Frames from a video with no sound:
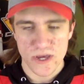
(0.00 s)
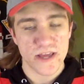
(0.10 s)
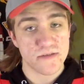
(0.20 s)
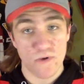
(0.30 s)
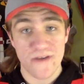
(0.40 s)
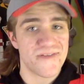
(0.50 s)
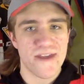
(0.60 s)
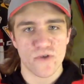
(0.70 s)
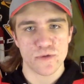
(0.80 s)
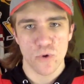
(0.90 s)
It's my
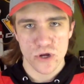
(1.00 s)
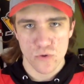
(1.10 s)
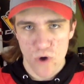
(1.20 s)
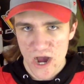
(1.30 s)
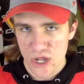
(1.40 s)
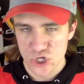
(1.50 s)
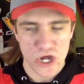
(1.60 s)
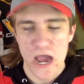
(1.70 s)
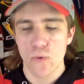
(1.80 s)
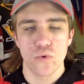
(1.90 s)
favorite sport to watch.
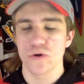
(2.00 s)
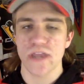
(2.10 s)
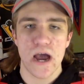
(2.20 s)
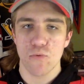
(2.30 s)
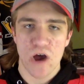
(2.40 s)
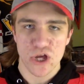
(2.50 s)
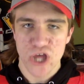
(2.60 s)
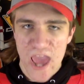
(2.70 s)
I will not watch